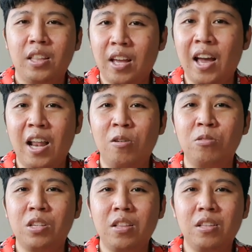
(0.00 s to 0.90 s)

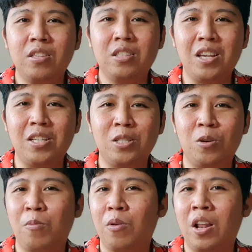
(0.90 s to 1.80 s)
Tagalog sentences,
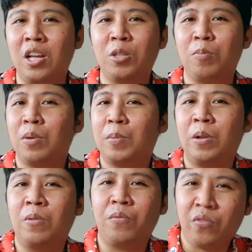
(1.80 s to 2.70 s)
so a lot of
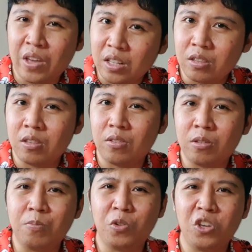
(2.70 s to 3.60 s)
people felt
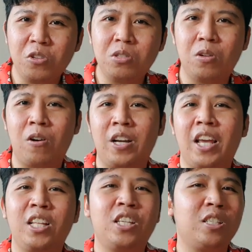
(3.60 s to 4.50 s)
confused or
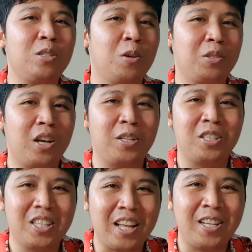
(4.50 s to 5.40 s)
they just don't
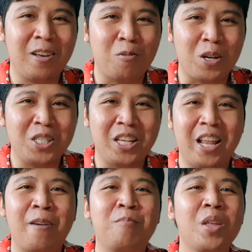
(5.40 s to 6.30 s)
understand the words
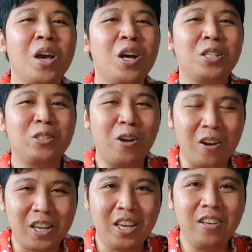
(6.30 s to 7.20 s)
that I'm
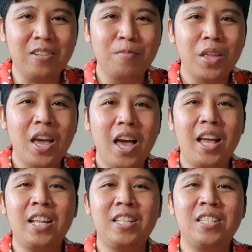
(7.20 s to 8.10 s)
talking.
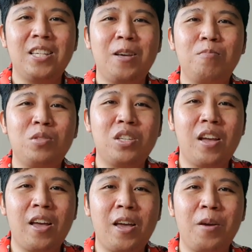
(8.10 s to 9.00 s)
And at the same
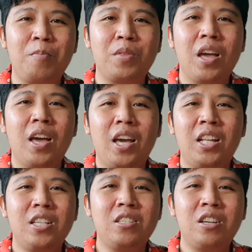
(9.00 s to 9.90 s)
time,
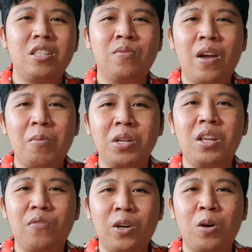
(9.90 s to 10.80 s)
it is just very
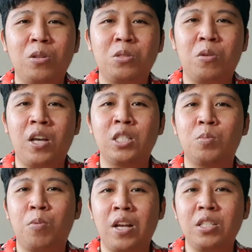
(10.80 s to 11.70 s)
difficult to
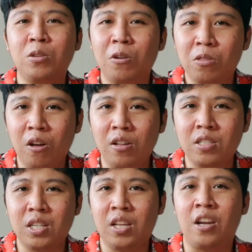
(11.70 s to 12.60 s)
express your
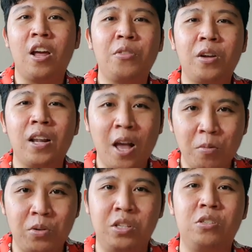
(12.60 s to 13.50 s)
thoughts in another
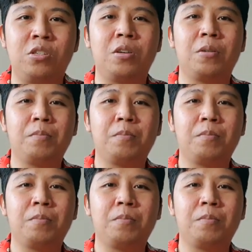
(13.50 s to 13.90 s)
language.